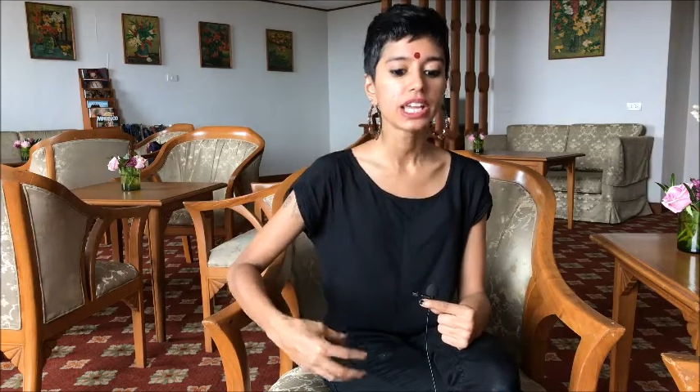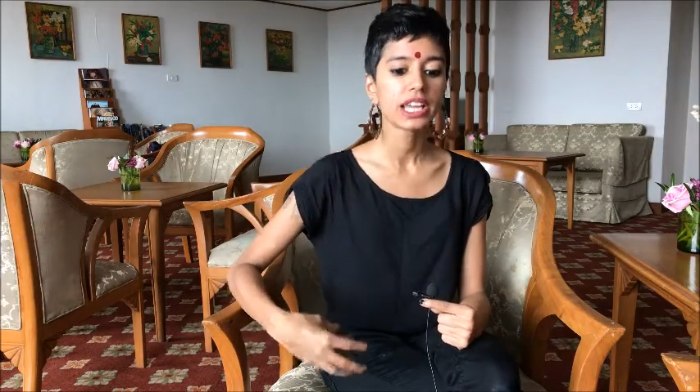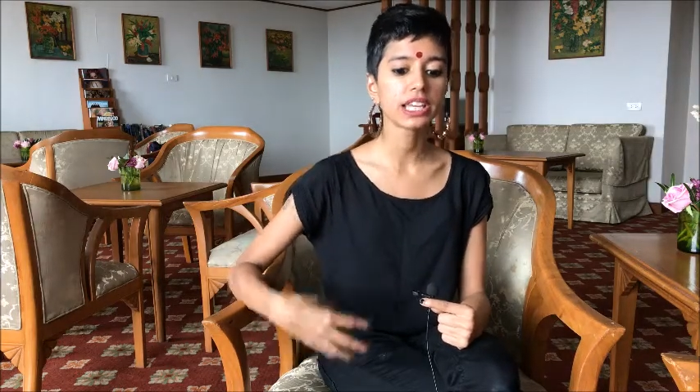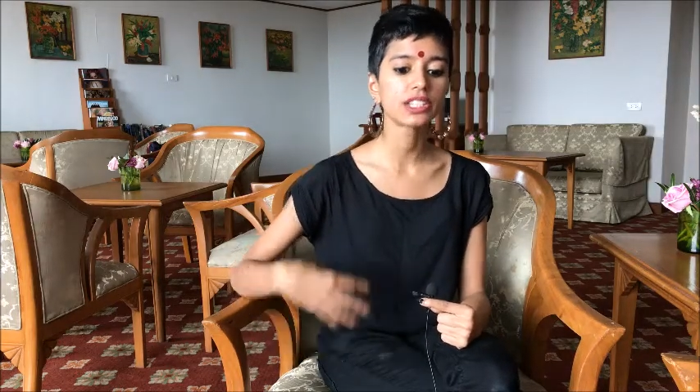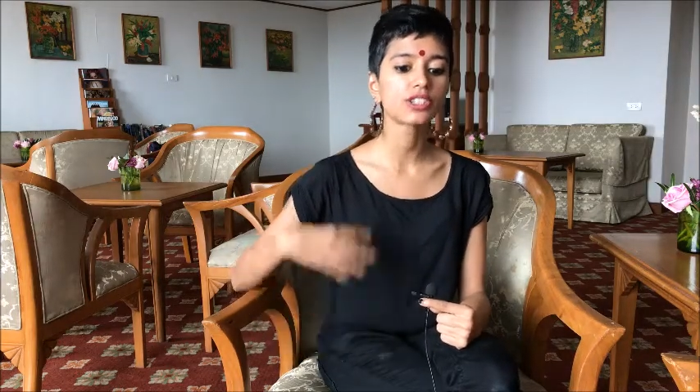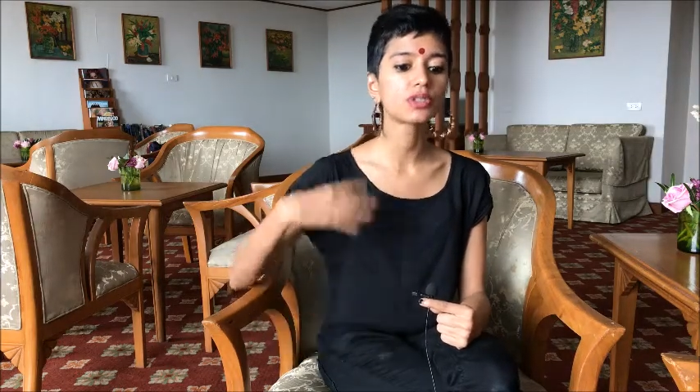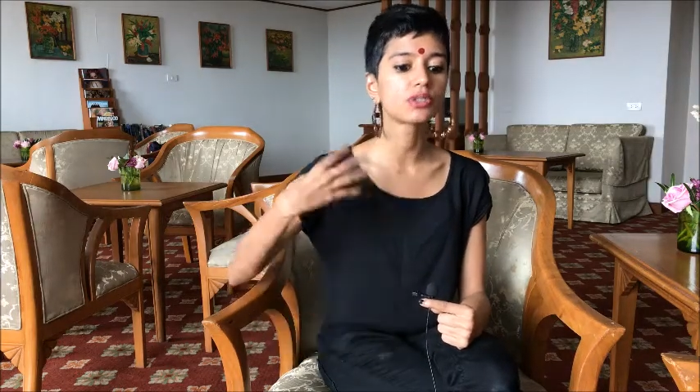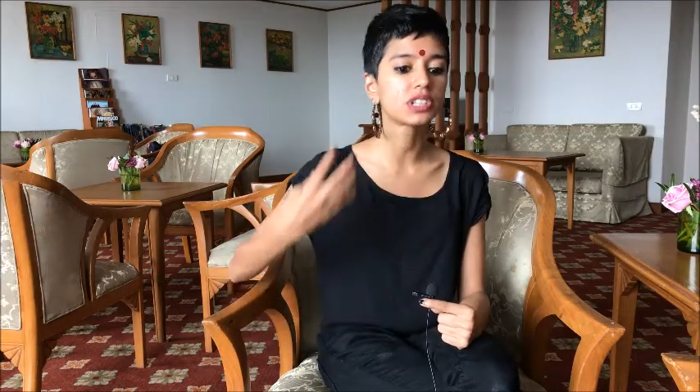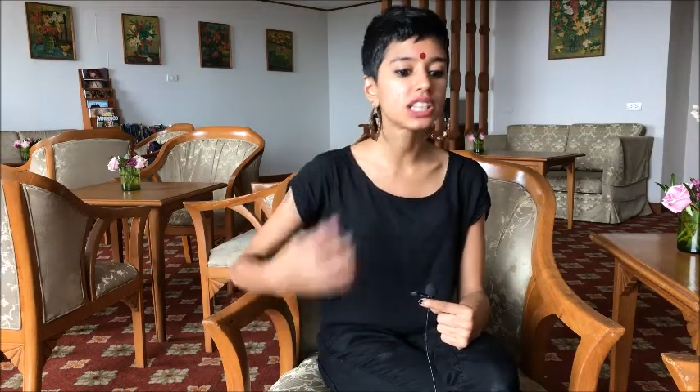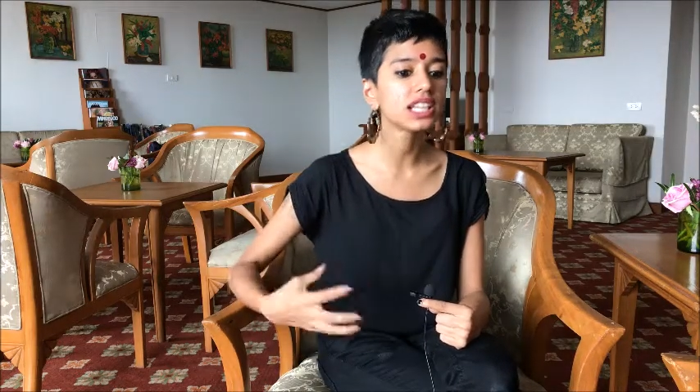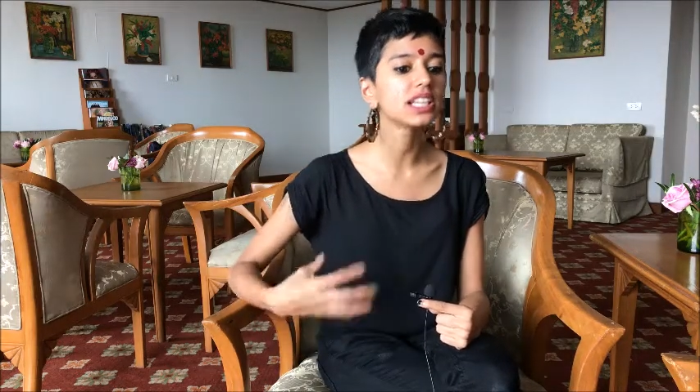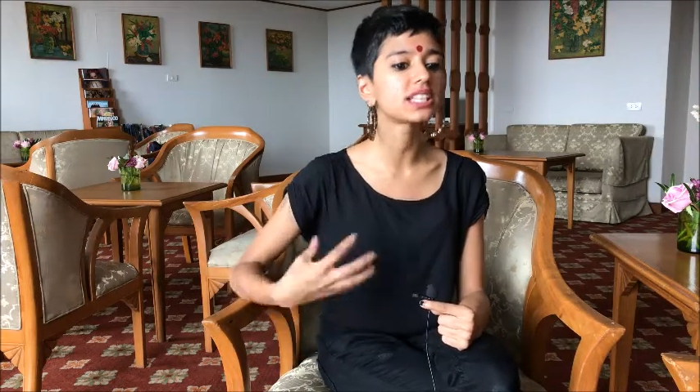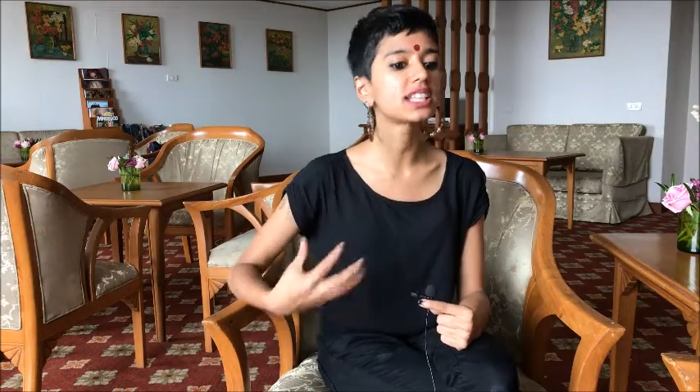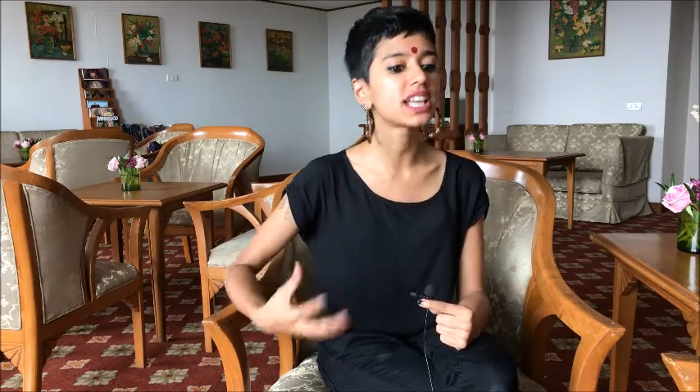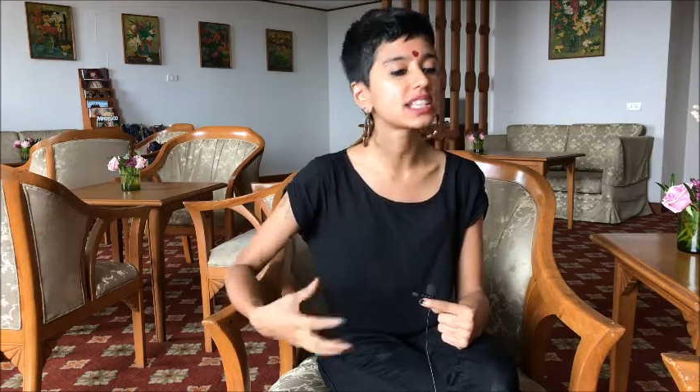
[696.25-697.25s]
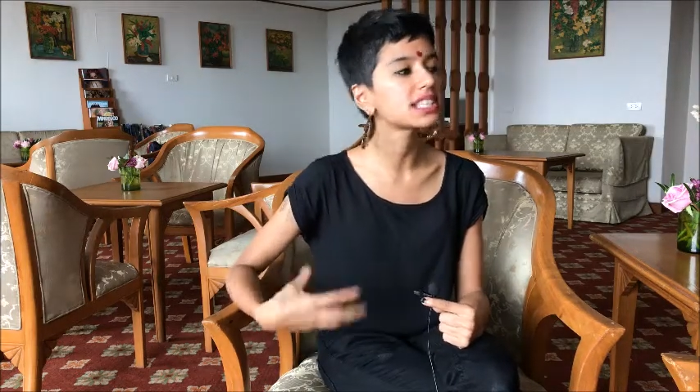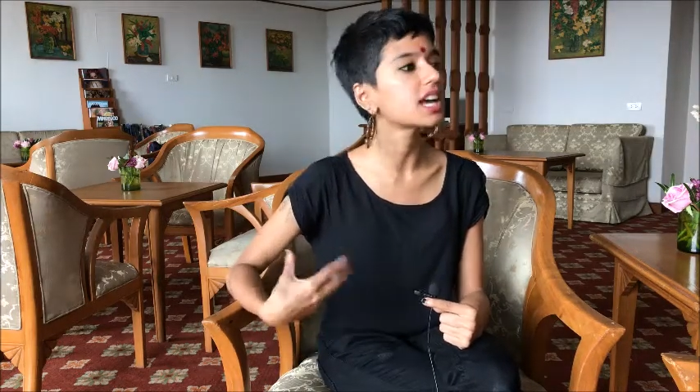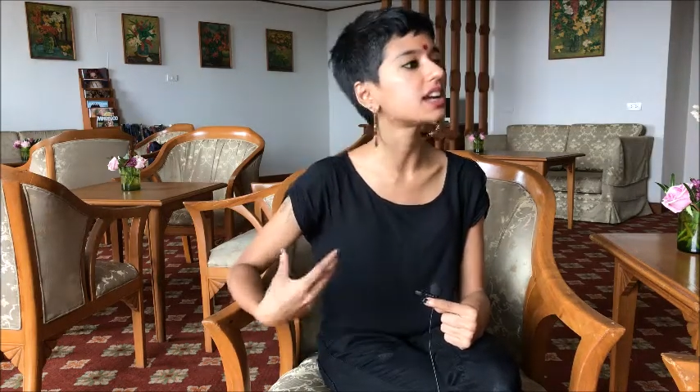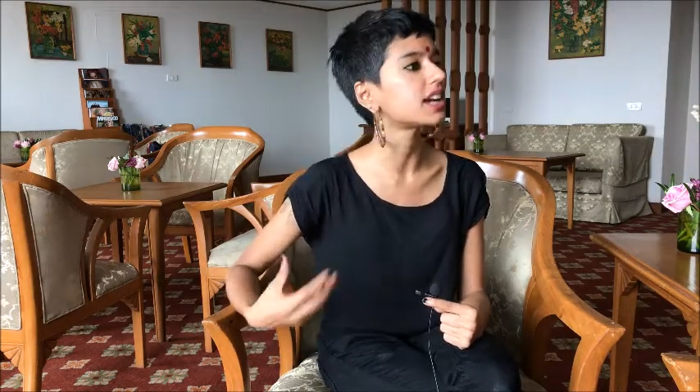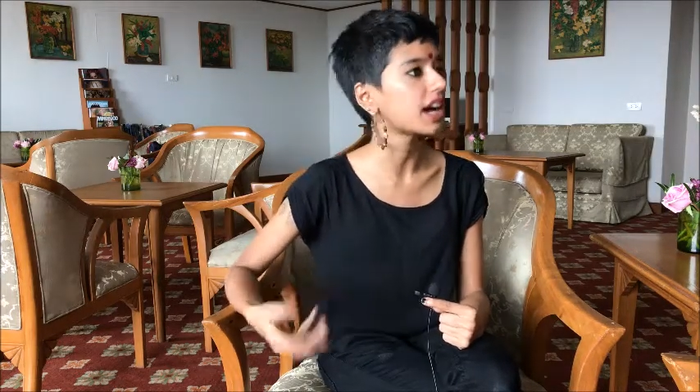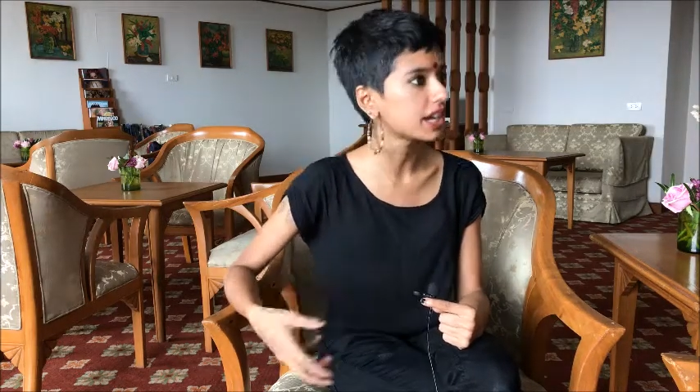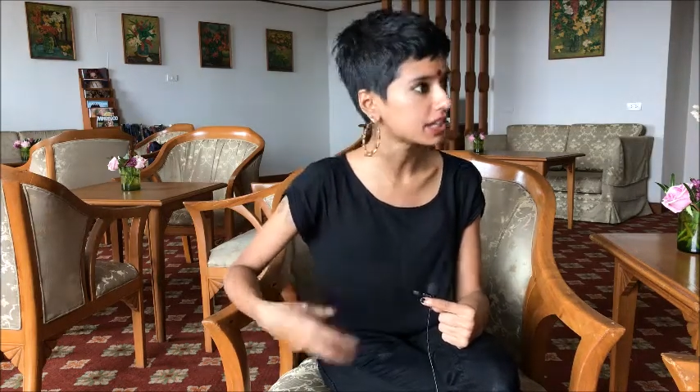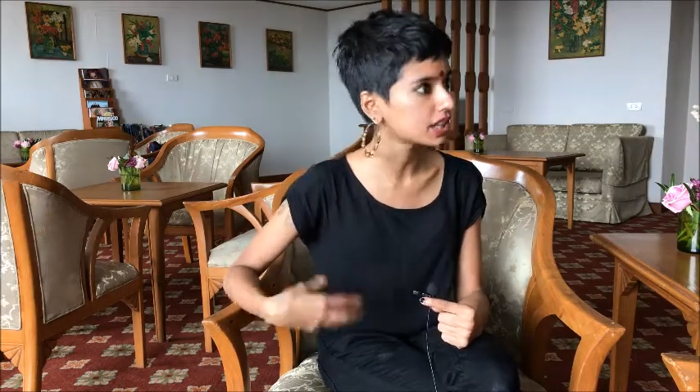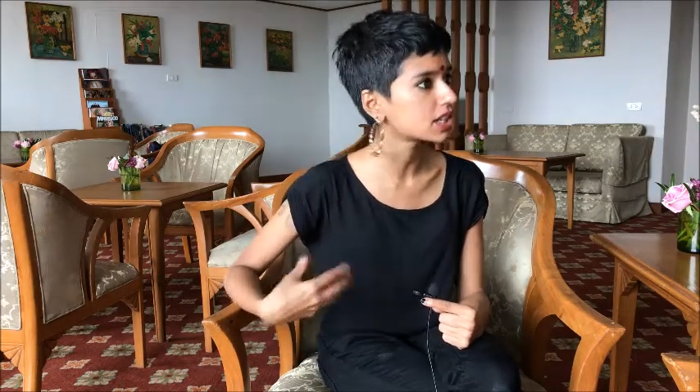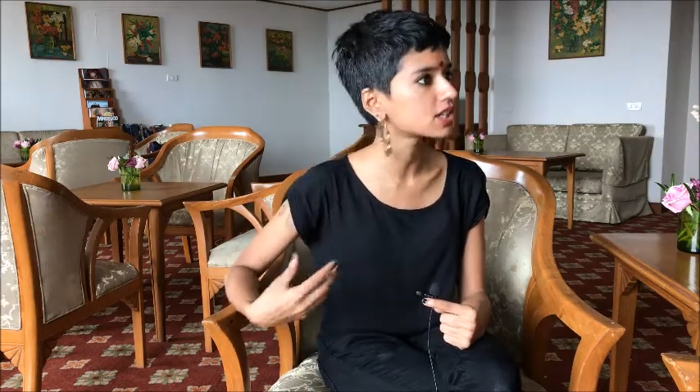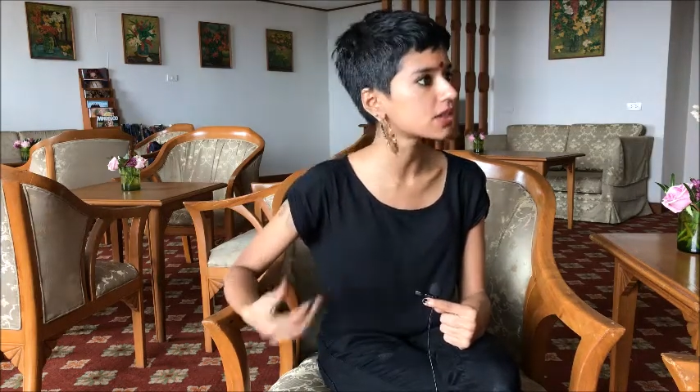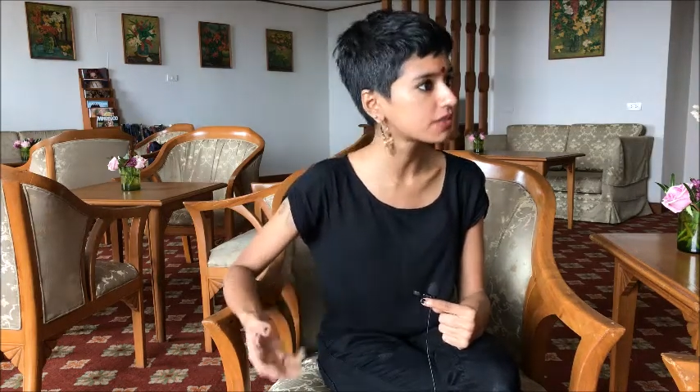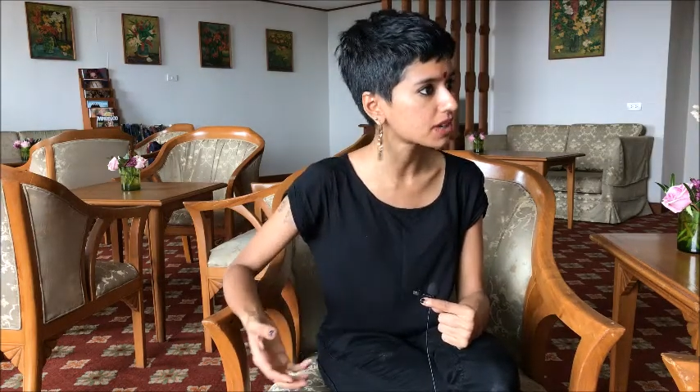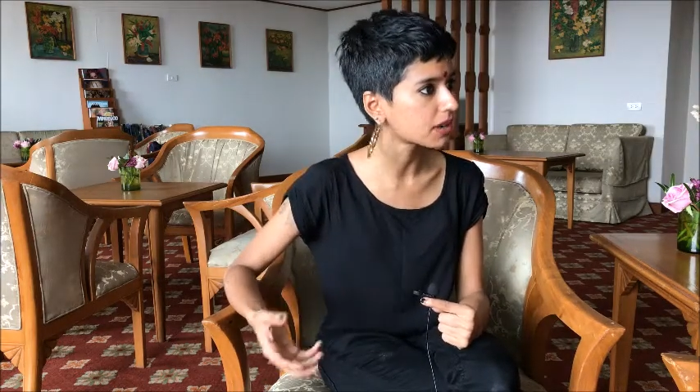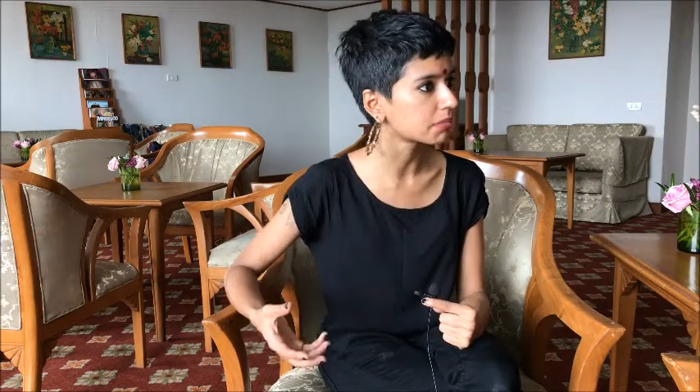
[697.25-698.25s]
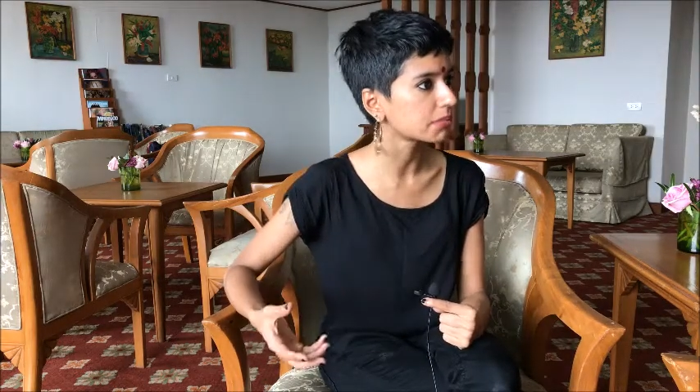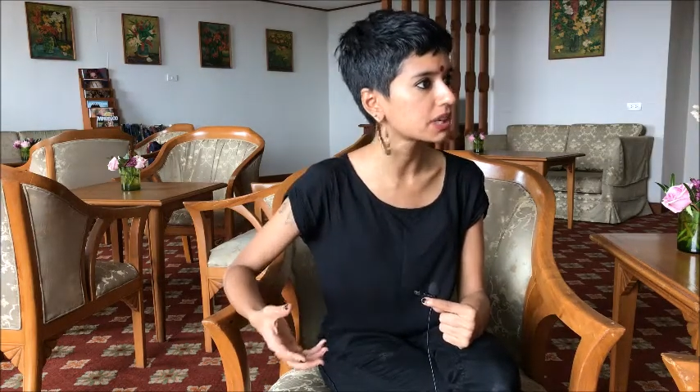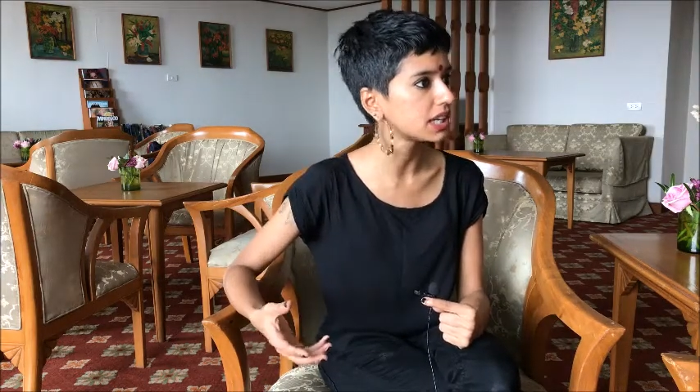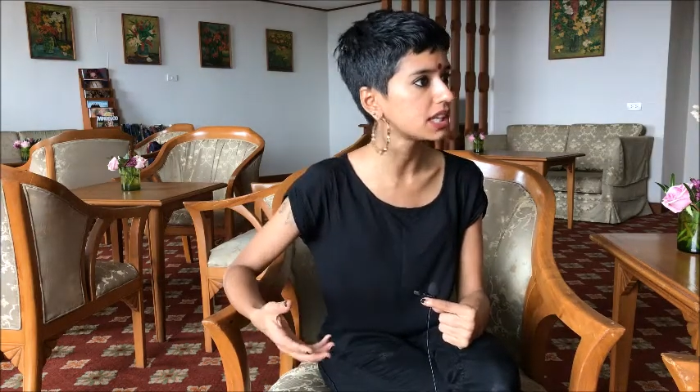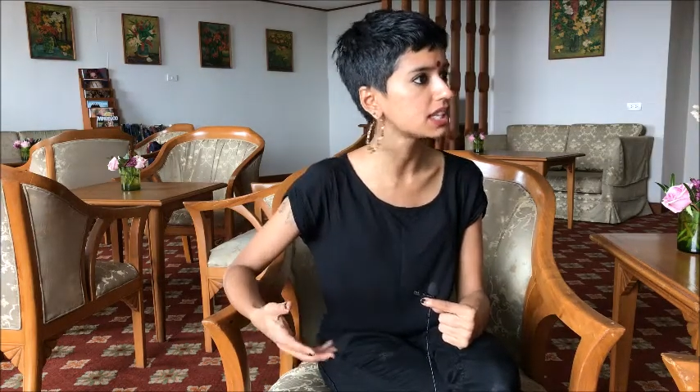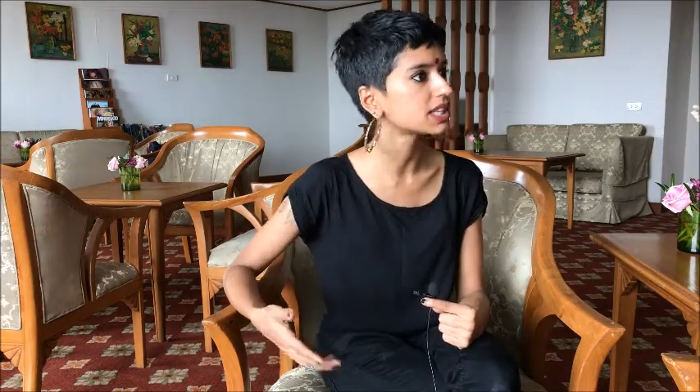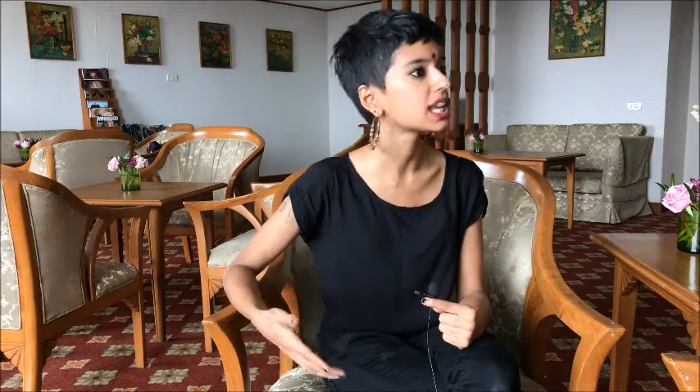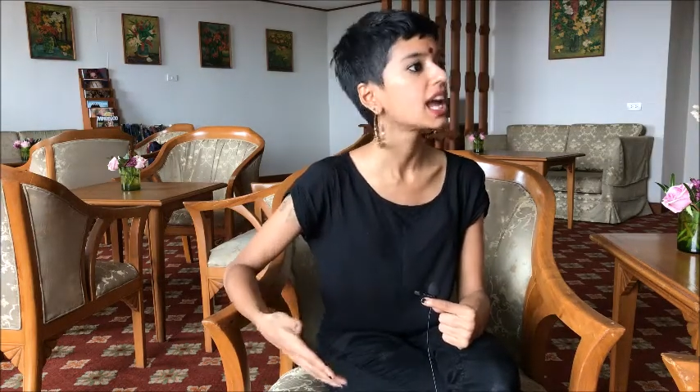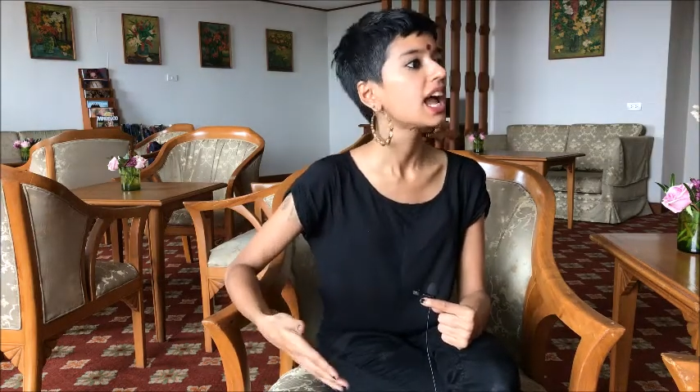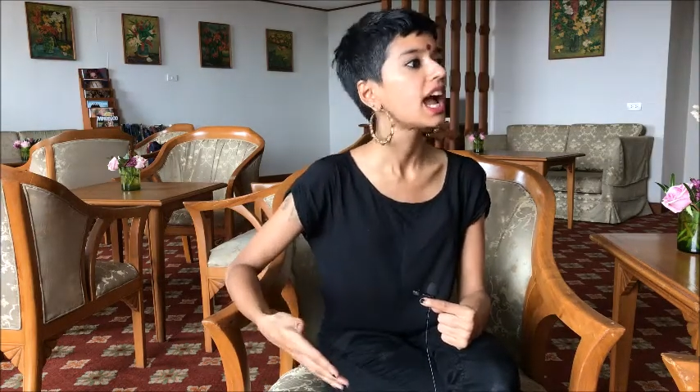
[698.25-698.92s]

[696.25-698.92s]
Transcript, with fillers: is to reassess our ideas of companies